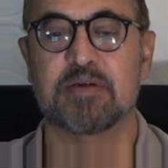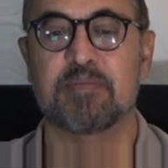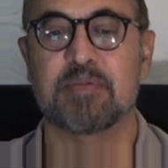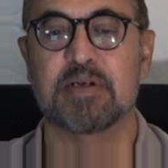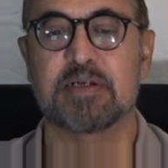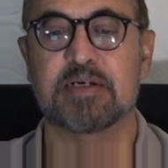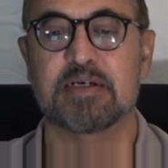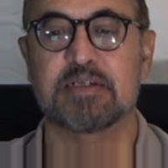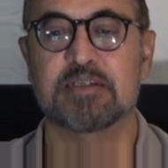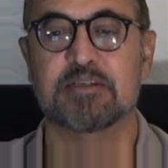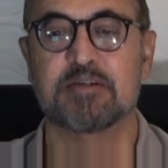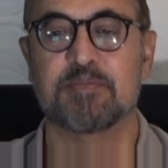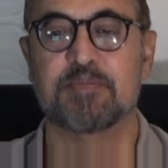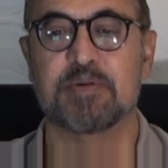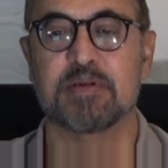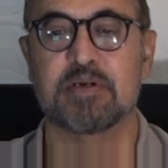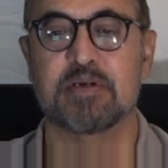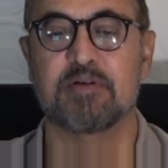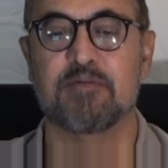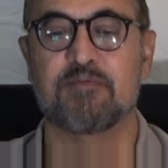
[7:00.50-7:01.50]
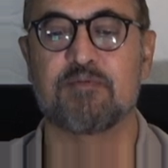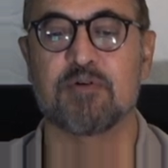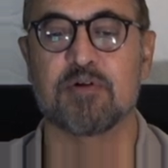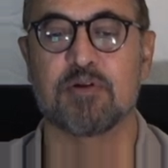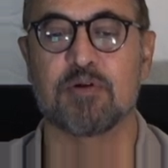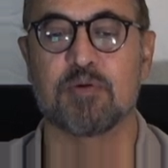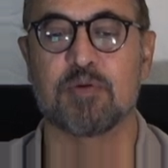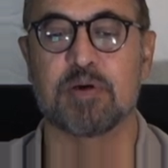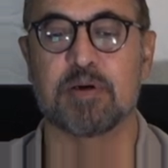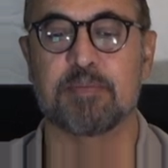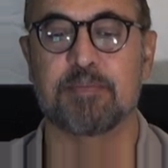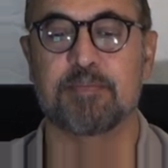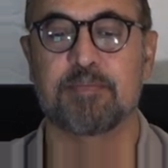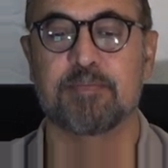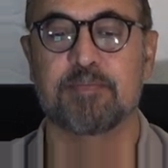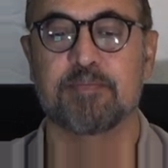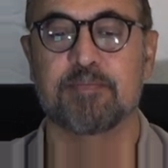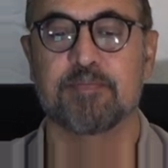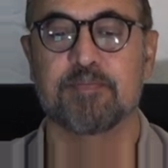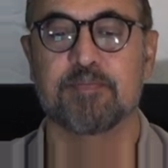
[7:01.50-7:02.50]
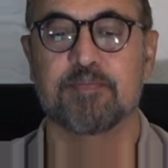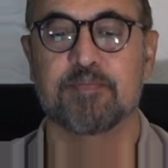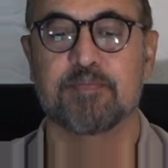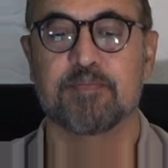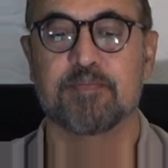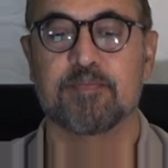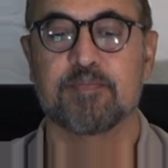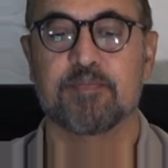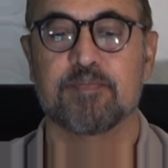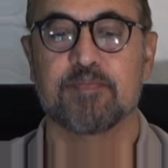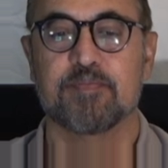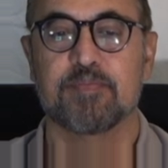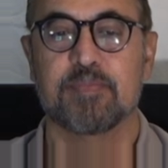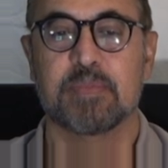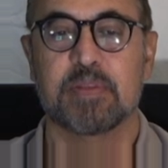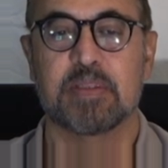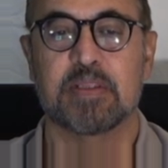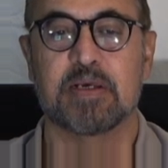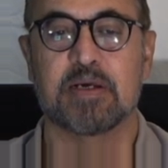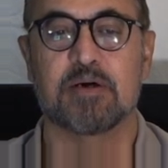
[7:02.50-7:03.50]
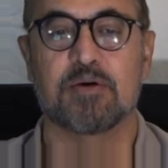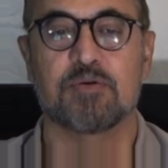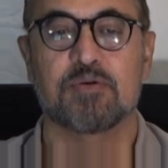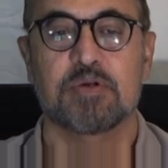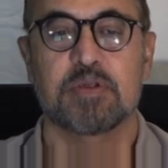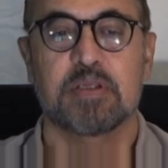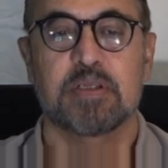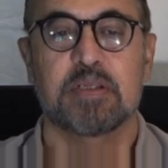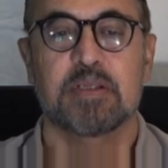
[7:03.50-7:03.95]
a multidisciplinary follow-up. Now,